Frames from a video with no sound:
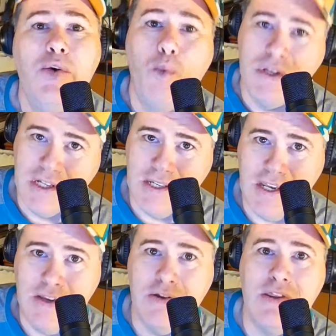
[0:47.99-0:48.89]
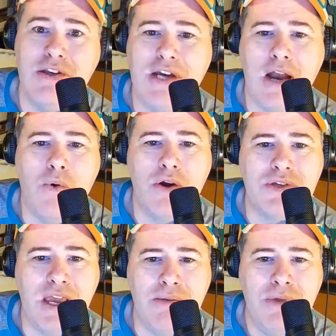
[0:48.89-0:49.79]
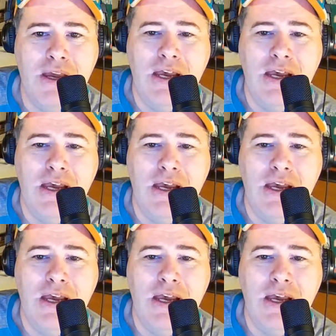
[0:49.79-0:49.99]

which continued in the Jaguars game.